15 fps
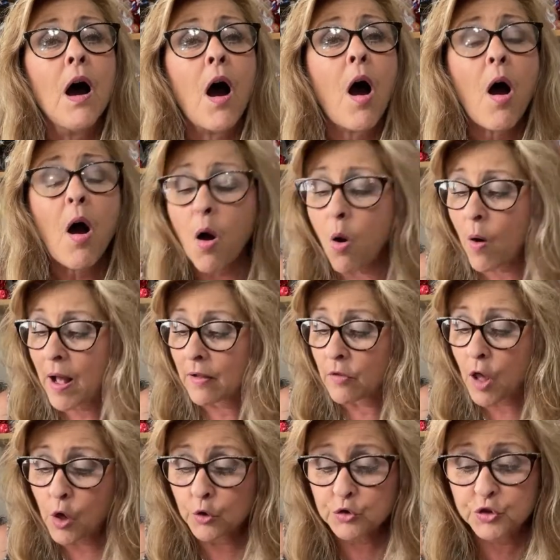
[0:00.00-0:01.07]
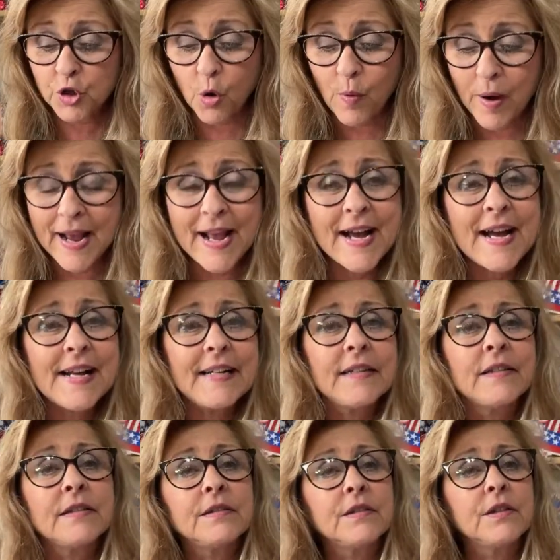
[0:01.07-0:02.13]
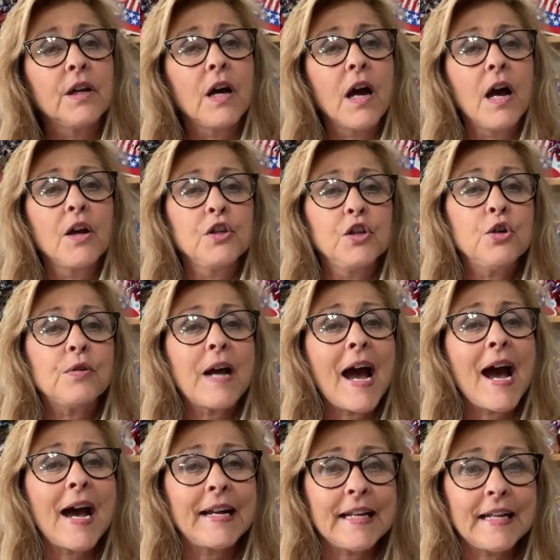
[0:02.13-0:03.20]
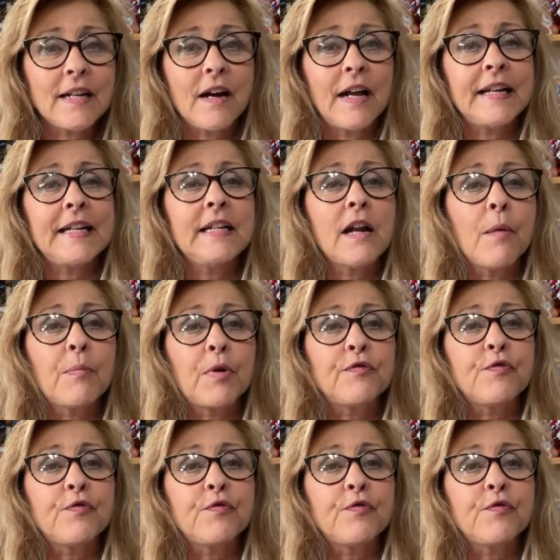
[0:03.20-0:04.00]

Oh, hello, Joanne. You got it, honey. Number